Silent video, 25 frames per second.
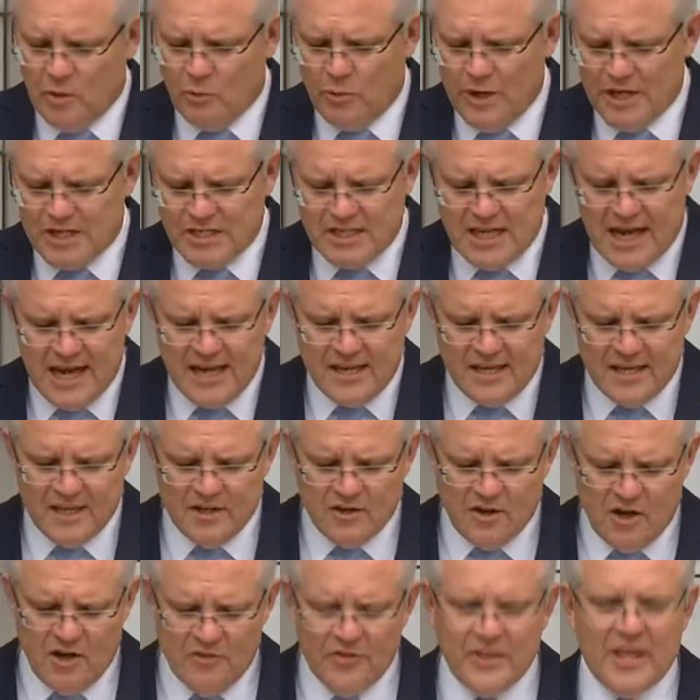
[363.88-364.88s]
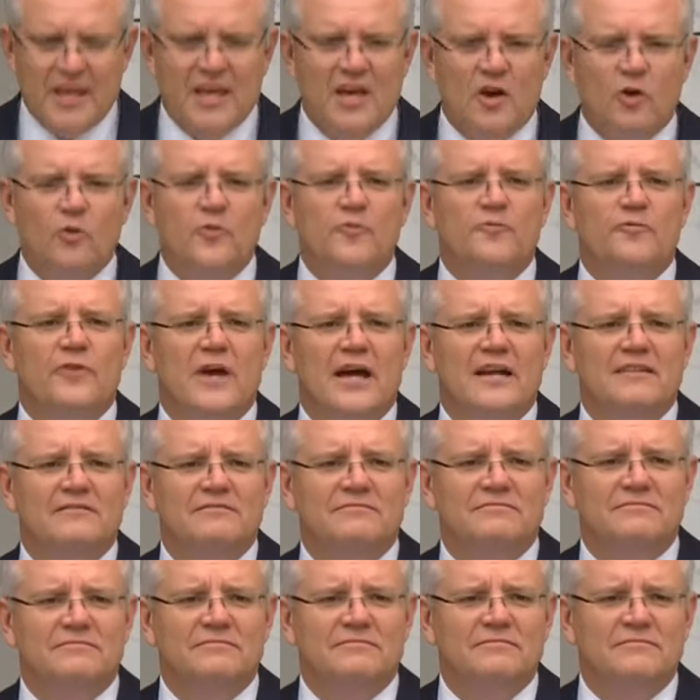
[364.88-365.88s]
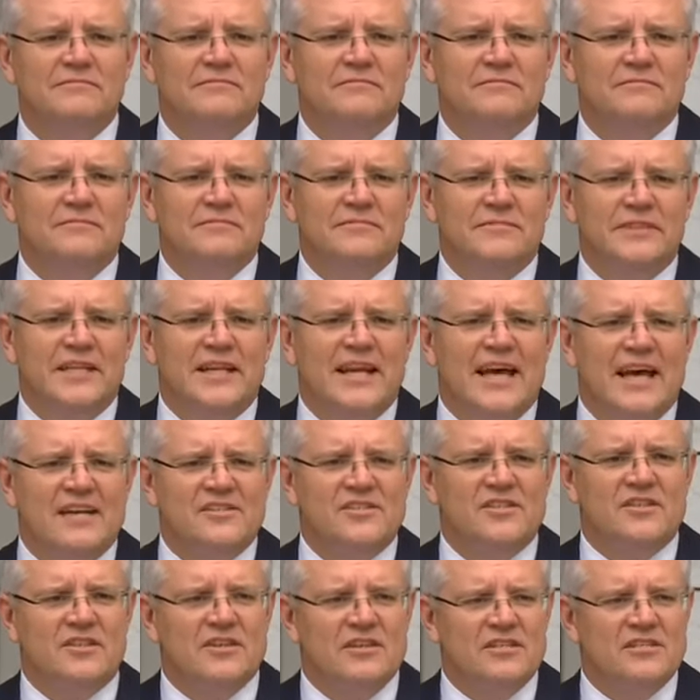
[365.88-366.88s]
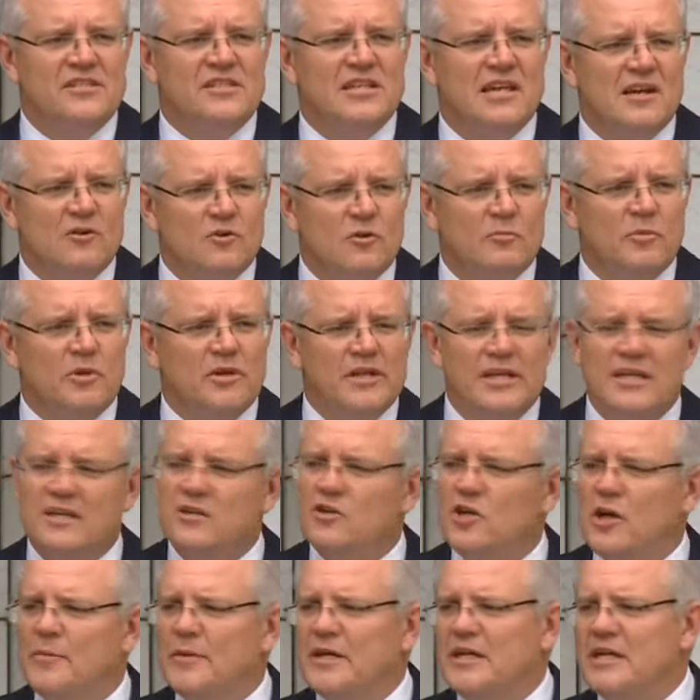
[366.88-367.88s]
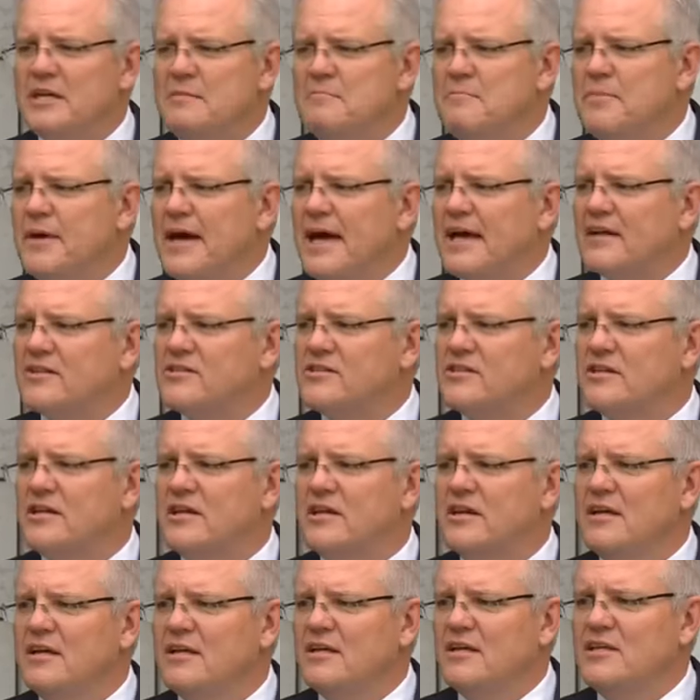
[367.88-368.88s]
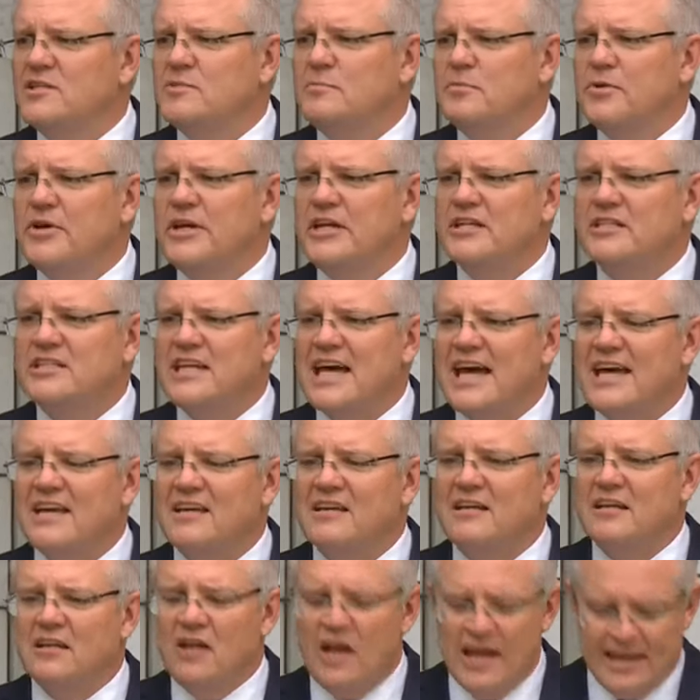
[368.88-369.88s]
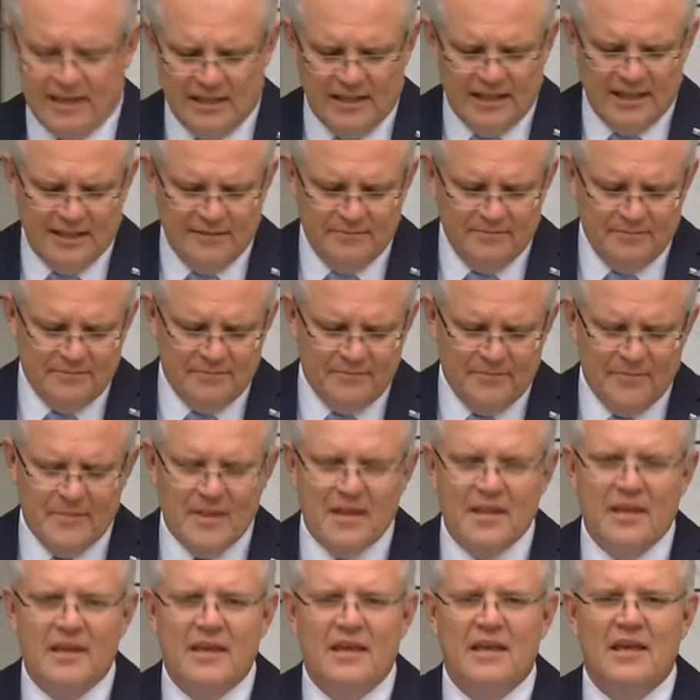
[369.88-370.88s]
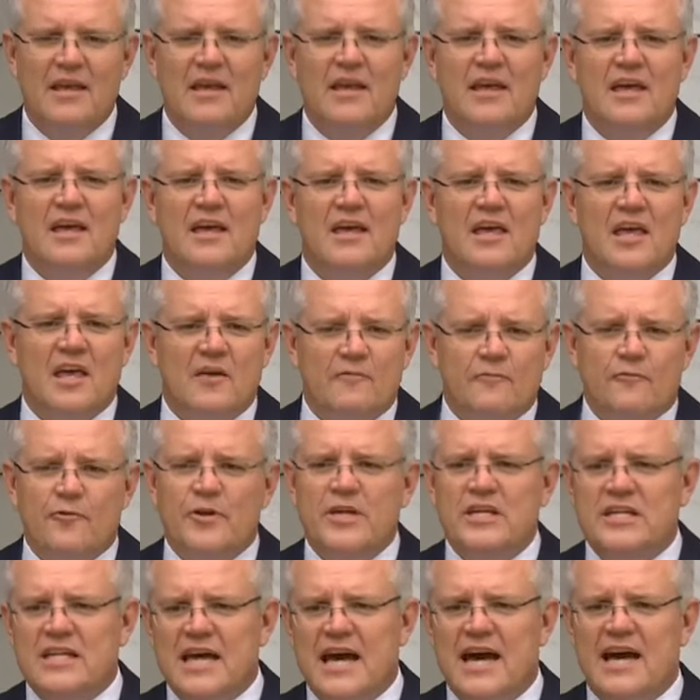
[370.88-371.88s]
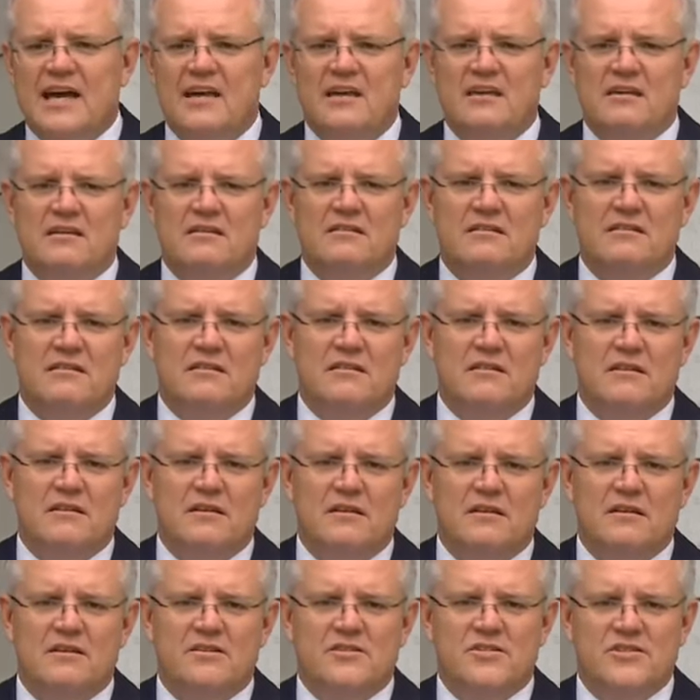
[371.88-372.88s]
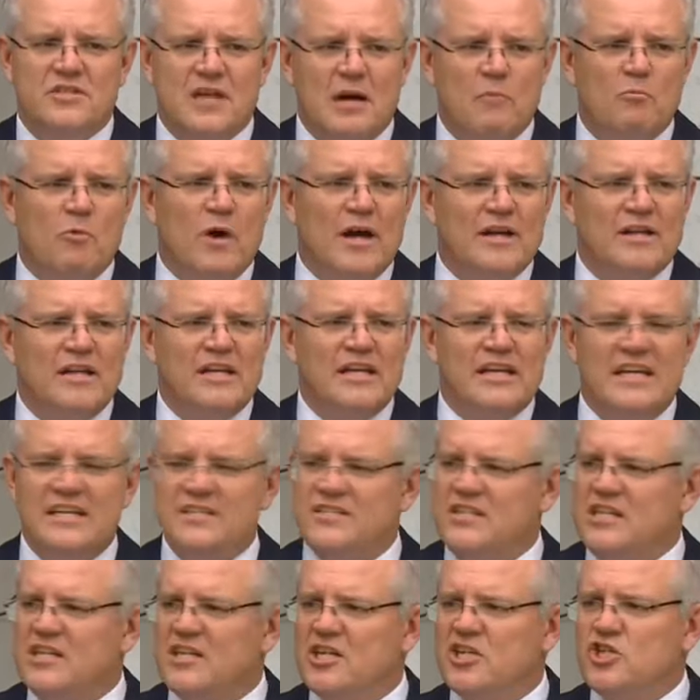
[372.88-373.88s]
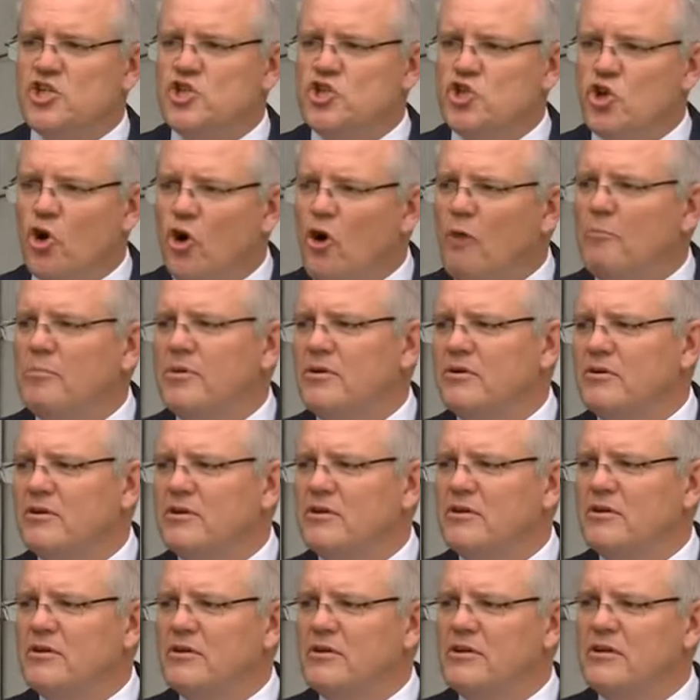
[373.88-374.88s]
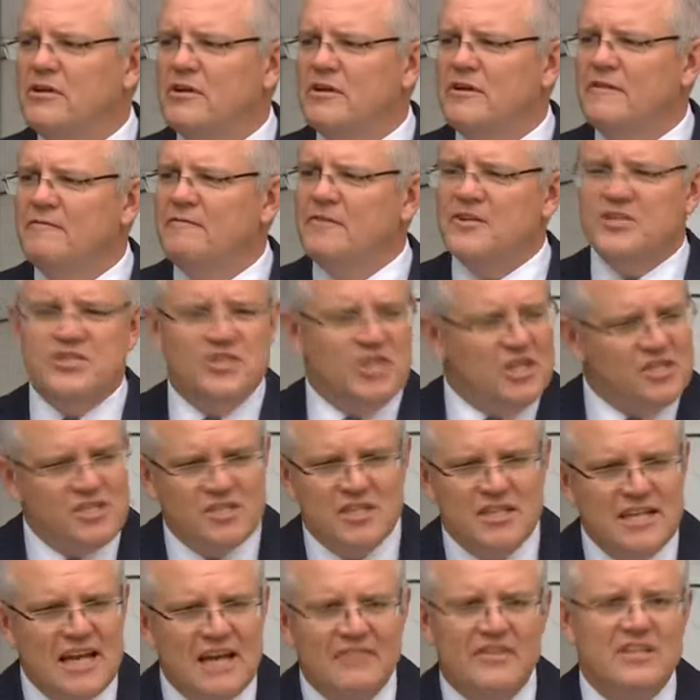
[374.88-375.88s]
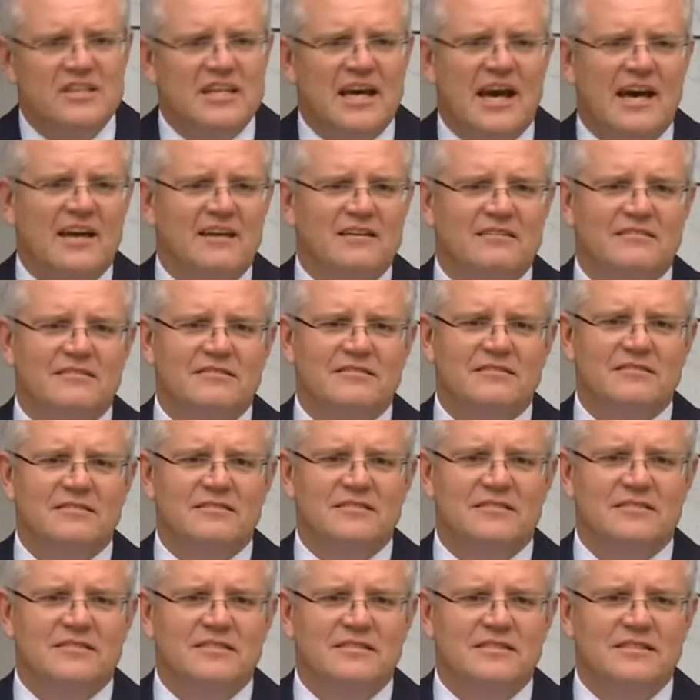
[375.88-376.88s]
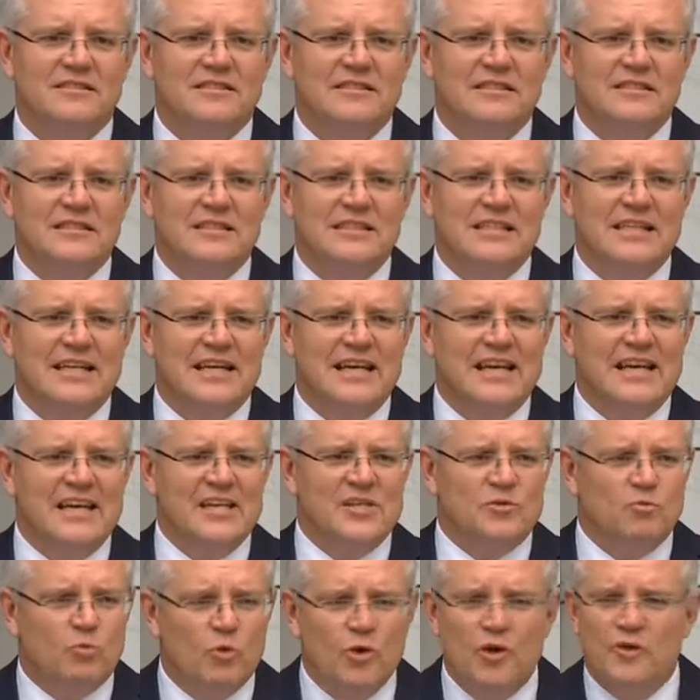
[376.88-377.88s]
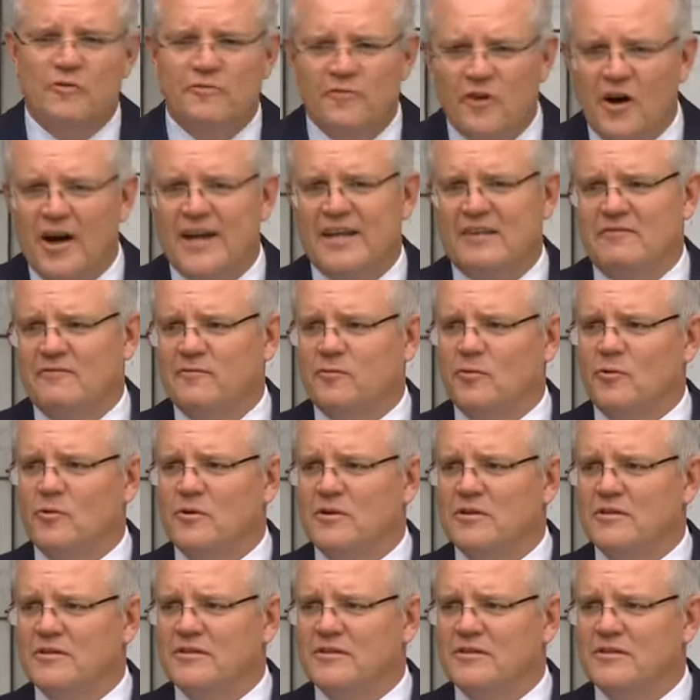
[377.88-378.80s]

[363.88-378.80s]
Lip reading: that we're taking on the health front that has these terrible economic impacts is being taken lightly. Every day, someone is in a job for just another day is worth fighting for.